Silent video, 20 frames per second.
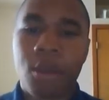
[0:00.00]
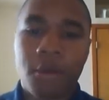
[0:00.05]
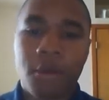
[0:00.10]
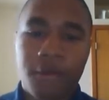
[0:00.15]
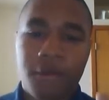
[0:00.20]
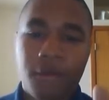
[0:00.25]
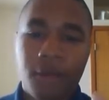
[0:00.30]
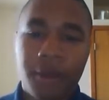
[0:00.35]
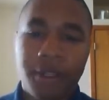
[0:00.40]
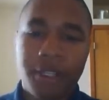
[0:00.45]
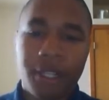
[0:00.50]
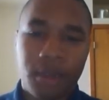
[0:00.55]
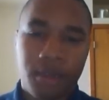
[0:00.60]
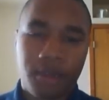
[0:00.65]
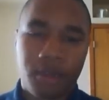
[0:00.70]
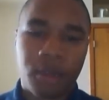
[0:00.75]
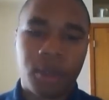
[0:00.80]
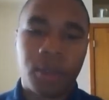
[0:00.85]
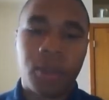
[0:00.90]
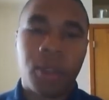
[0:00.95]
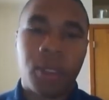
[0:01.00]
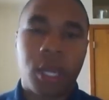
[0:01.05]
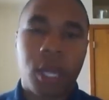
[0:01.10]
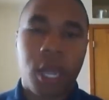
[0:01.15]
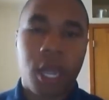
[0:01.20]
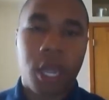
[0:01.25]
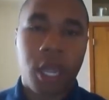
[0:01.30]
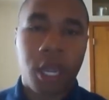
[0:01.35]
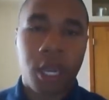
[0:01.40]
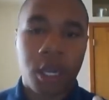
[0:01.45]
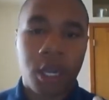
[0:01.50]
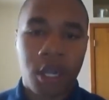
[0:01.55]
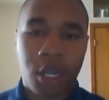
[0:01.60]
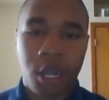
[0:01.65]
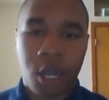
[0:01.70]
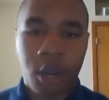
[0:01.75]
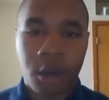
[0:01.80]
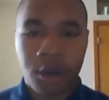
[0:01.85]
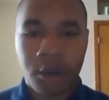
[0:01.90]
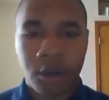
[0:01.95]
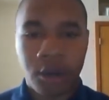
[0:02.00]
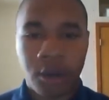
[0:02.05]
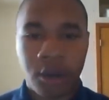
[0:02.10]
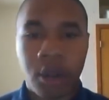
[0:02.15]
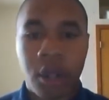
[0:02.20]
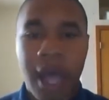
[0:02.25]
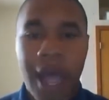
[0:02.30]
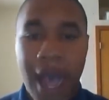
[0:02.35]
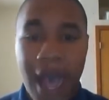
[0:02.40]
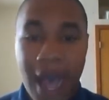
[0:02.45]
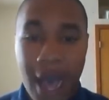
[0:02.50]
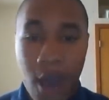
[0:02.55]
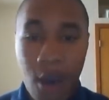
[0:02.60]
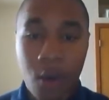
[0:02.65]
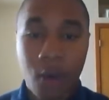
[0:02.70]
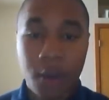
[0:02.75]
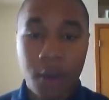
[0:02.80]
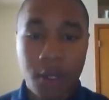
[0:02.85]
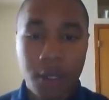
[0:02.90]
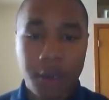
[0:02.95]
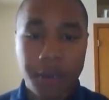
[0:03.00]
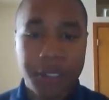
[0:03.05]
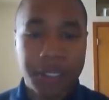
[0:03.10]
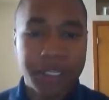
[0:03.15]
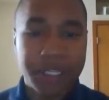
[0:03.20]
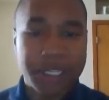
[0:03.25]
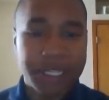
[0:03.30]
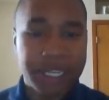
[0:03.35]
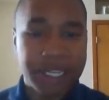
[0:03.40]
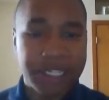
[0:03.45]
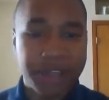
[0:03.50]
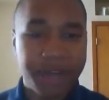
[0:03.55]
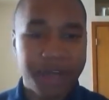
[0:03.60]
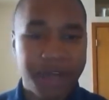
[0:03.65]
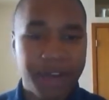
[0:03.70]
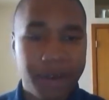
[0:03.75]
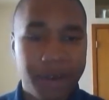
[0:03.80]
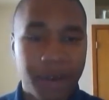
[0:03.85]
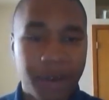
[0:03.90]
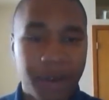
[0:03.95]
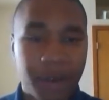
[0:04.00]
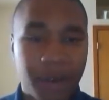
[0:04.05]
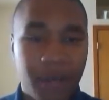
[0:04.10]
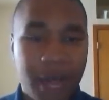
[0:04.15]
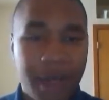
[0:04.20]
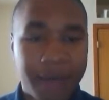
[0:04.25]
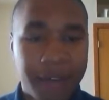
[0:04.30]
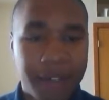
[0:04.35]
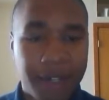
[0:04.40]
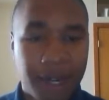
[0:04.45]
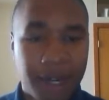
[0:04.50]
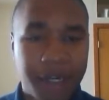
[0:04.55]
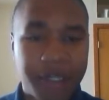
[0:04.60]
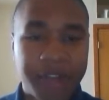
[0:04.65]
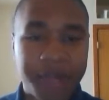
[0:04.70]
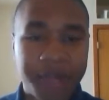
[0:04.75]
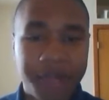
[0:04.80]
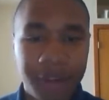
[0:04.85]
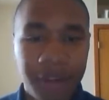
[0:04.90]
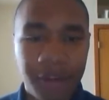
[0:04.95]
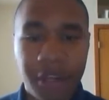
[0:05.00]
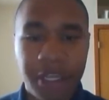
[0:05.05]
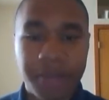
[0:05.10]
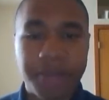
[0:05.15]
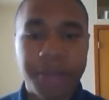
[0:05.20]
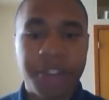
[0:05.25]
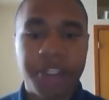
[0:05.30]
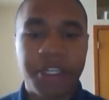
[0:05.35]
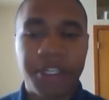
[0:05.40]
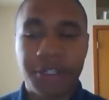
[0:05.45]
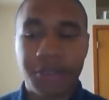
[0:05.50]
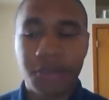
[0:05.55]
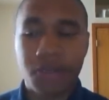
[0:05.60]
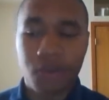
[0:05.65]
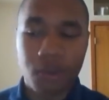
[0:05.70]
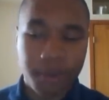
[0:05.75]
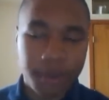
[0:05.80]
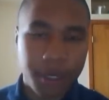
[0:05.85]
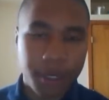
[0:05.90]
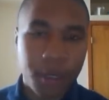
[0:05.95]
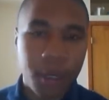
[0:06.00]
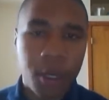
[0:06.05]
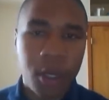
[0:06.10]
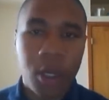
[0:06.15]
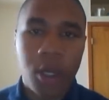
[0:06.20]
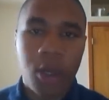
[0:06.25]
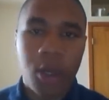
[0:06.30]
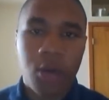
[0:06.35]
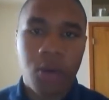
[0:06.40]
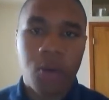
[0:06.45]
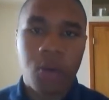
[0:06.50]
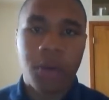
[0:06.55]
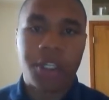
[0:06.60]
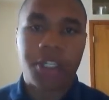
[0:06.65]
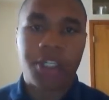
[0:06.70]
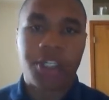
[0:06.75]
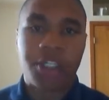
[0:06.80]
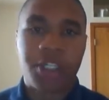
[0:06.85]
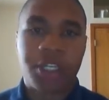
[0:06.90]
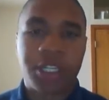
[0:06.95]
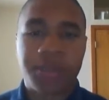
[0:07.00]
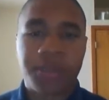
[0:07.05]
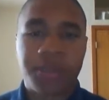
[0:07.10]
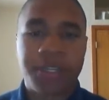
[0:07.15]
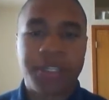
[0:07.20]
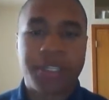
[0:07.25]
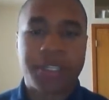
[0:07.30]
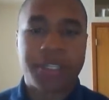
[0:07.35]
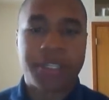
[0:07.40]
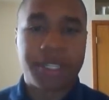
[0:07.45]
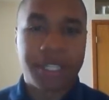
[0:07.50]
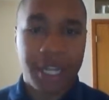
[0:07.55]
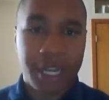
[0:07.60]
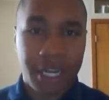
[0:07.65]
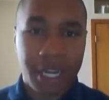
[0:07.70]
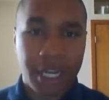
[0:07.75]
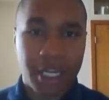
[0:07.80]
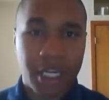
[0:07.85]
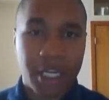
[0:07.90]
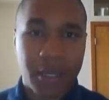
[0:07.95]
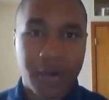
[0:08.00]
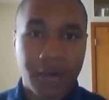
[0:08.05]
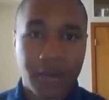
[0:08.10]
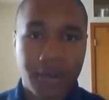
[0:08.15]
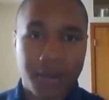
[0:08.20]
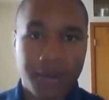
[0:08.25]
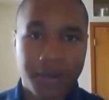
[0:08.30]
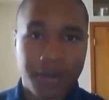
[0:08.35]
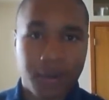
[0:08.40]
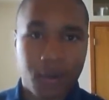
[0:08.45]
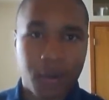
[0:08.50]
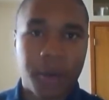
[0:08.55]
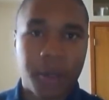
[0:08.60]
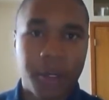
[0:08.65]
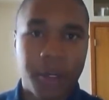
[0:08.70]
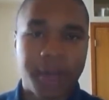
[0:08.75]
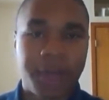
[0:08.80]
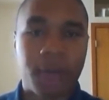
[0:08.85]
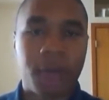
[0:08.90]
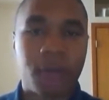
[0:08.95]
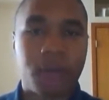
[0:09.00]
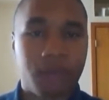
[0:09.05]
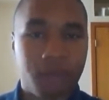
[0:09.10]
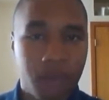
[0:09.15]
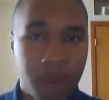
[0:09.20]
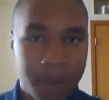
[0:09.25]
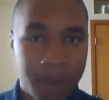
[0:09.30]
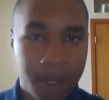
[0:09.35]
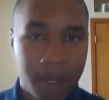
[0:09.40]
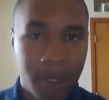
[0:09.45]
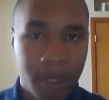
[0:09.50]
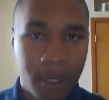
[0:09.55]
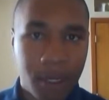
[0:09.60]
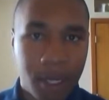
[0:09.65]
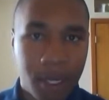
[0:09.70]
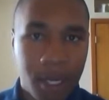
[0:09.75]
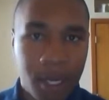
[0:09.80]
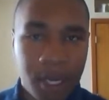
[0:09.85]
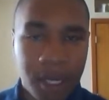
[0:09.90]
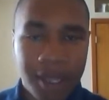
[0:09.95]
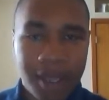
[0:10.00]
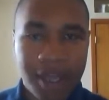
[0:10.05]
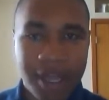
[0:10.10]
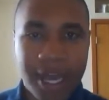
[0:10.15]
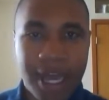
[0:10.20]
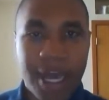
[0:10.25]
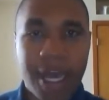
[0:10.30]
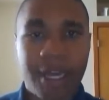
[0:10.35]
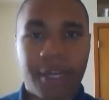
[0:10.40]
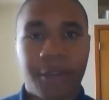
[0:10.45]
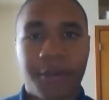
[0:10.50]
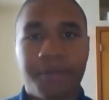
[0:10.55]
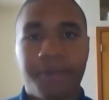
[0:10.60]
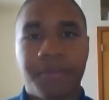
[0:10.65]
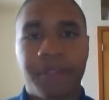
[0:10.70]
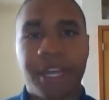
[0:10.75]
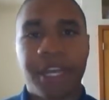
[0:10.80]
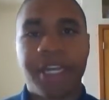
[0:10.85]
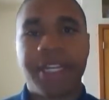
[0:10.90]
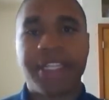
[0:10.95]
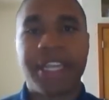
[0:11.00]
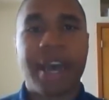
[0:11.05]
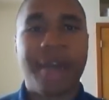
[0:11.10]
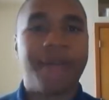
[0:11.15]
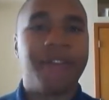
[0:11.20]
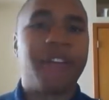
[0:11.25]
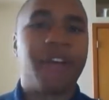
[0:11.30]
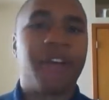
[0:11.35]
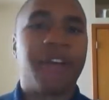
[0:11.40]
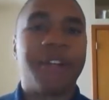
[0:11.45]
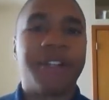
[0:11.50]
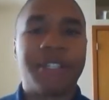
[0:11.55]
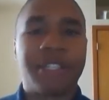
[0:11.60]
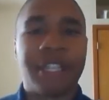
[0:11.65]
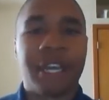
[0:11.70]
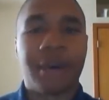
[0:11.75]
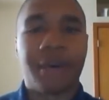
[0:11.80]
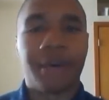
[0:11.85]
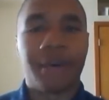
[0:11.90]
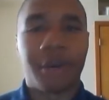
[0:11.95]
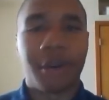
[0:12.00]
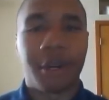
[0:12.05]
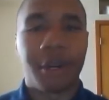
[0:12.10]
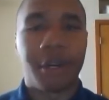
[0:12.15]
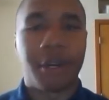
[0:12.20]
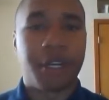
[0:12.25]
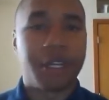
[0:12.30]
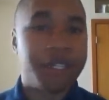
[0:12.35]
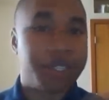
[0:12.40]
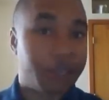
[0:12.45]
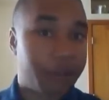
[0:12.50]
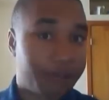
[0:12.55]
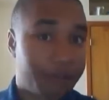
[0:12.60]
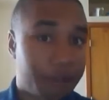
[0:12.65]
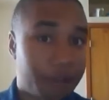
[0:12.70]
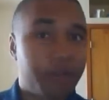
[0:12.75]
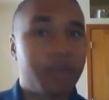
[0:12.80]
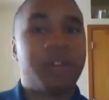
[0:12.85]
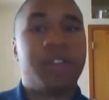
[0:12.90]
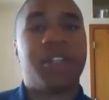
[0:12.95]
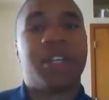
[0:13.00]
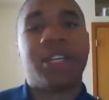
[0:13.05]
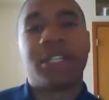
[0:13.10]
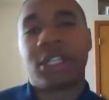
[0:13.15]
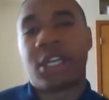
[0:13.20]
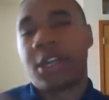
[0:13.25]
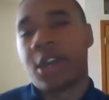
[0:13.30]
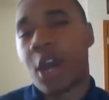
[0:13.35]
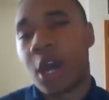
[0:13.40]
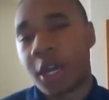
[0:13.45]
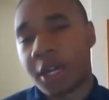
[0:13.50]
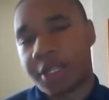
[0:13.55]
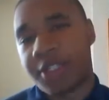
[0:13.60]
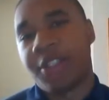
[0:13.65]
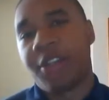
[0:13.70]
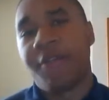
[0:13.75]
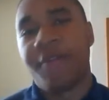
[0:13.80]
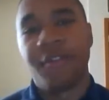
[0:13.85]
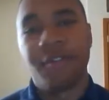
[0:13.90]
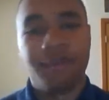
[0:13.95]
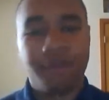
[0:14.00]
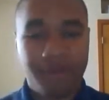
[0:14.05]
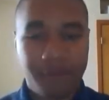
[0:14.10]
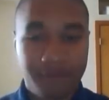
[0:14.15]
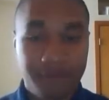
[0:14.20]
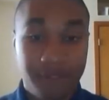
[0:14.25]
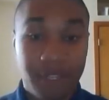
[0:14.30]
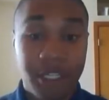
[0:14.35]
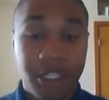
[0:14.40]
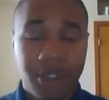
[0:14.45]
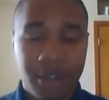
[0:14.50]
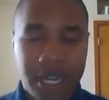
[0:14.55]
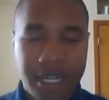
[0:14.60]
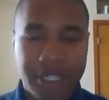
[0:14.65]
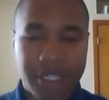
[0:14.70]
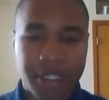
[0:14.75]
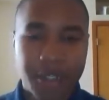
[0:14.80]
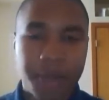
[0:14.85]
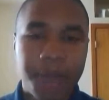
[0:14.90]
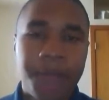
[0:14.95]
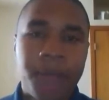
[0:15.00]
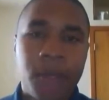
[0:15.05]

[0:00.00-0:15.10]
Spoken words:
For example, in the article How Using Sexy Female Avatars in Video Games Changes Women, which explains a study that was performed on different women that played as avatars that were conservatively dressed and non-conservatively dressed,